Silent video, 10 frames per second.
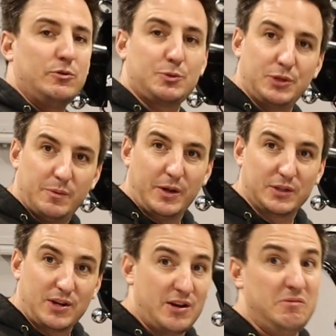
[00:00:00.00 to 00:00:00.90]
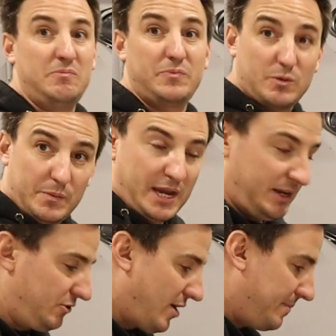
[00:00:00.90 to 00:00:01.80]
we'll just put the belt on when we
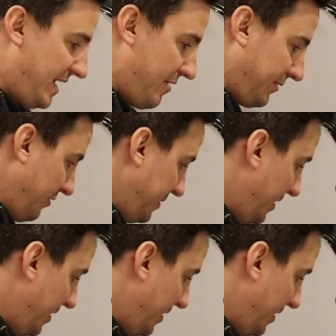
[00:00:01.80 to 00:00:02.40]
get it dropped down a little